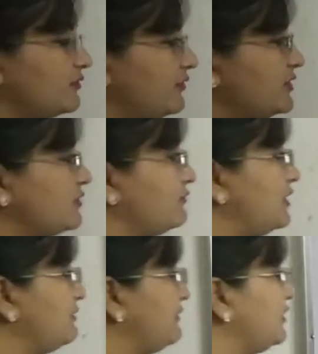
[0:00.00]
First of
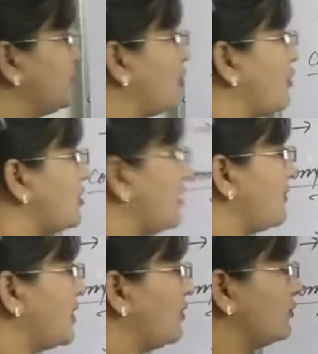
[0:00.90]
all, we will talk
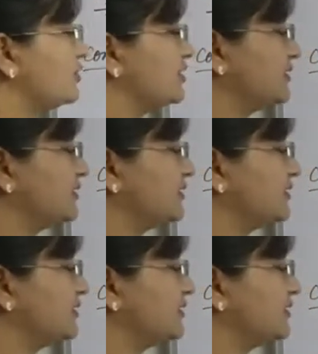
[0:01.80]
about